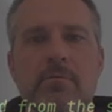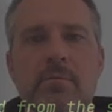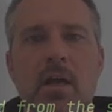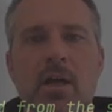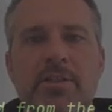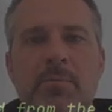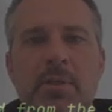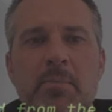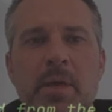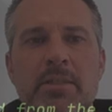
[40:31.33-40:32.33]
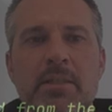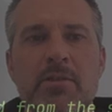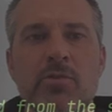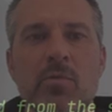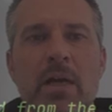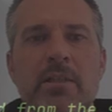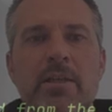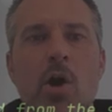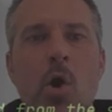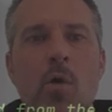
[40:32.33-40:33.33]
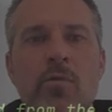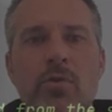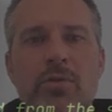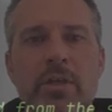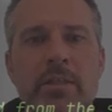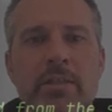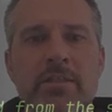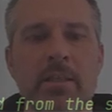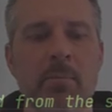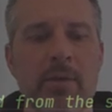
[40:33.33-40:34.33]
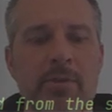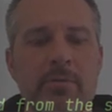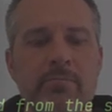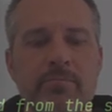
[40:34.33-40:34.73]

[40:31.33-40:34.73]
I'll simply paste it directly over the existing method